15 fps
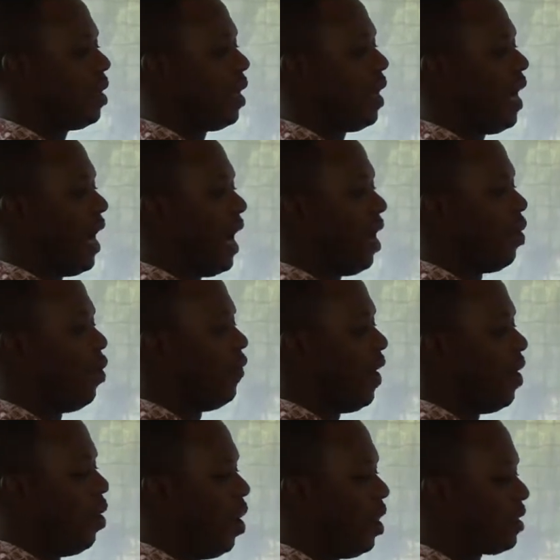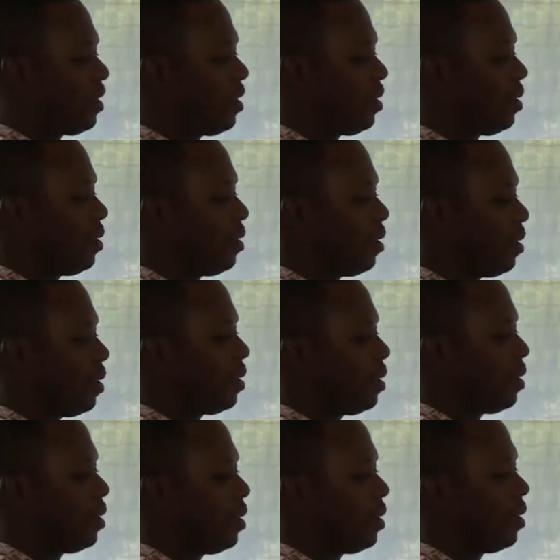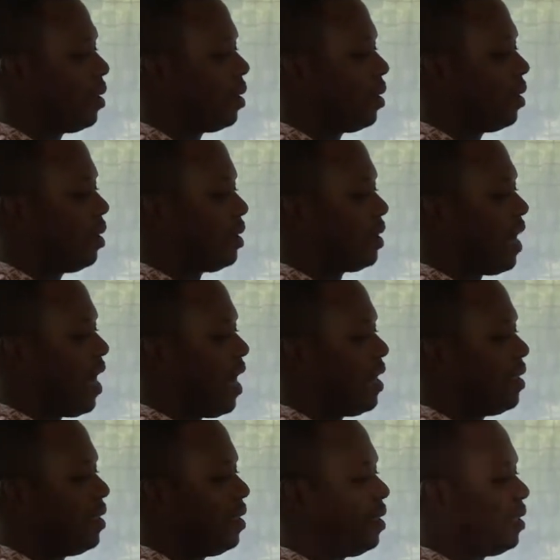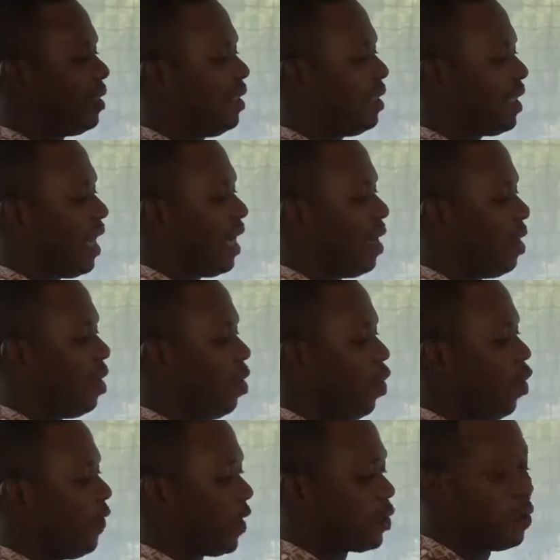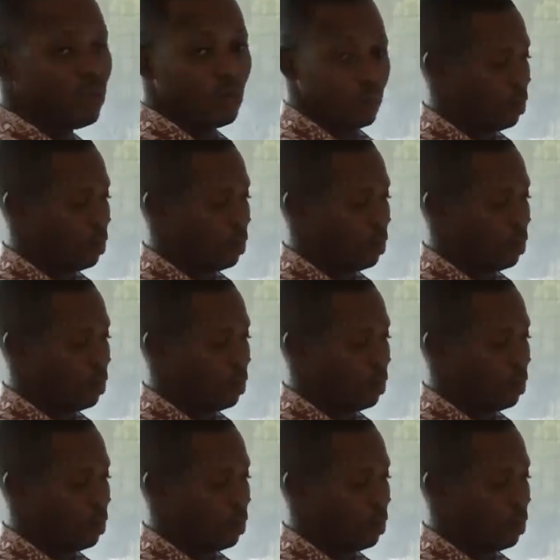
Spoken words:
R over what? Tan theta over 2.